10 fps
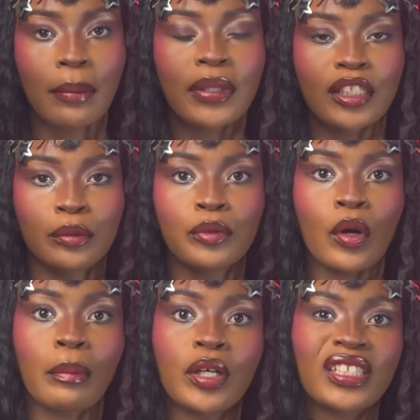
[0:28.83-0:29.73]
that
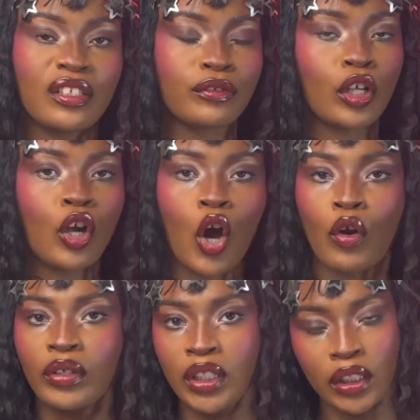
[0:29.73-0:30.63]
subscribe button if you're not
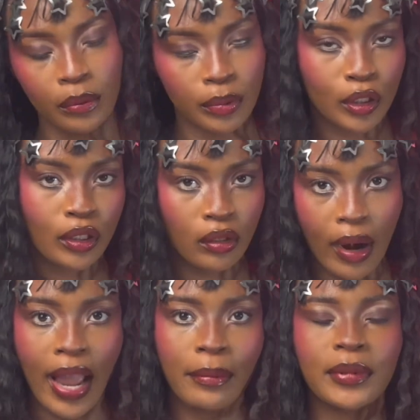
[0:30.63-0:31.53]
already
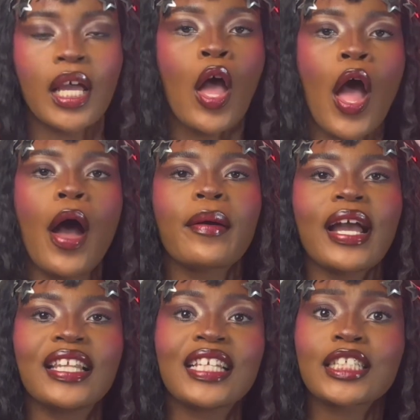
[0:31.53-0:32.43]
subscribed.
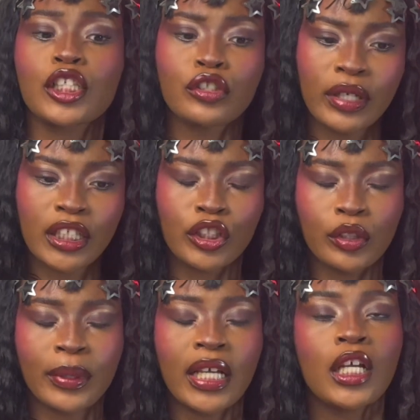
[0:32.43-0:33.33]
Okay, let's get straight into it.